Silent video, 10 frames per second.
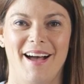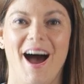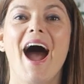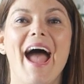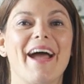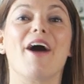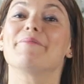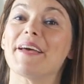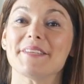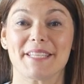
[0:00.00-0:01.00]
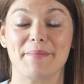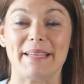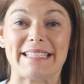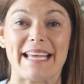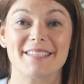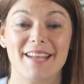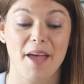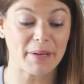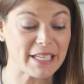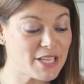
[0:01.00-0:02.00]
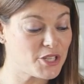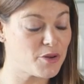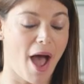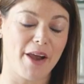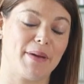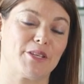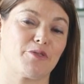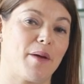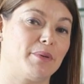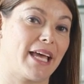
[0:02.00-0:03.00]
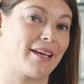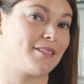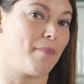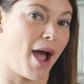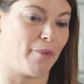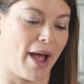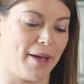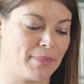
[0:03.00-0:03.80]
Hi, I'm Gail Simmons, and today I'm going to teach you how to make scrambled eggs my way.